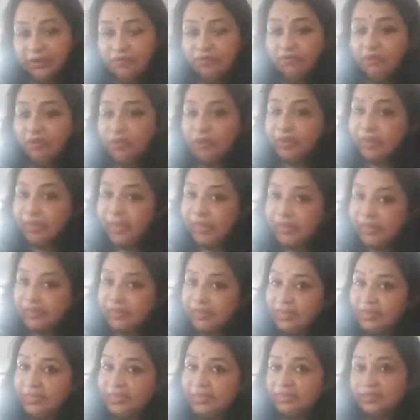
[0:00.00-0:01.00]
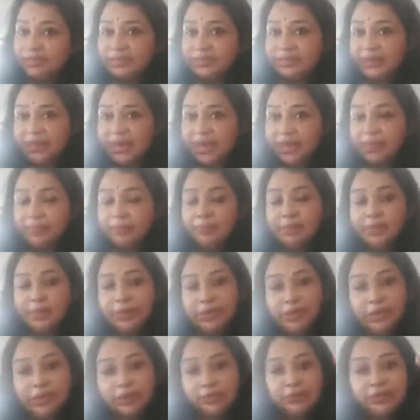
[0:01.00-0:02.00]
For cleansing the scalp,
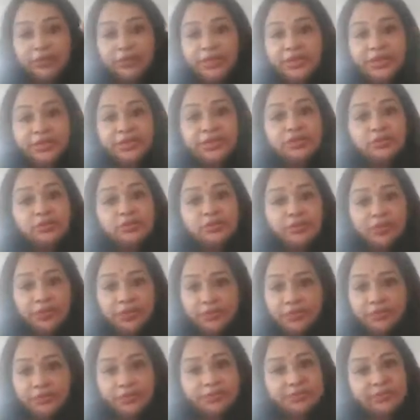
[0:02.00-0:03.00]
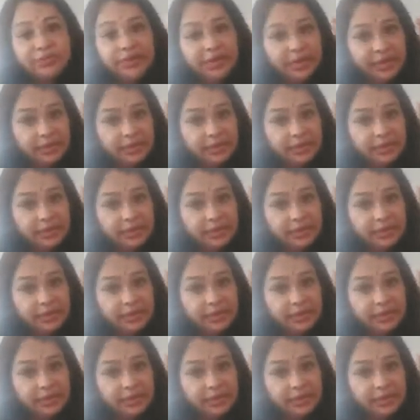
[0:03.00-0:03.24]
you need to use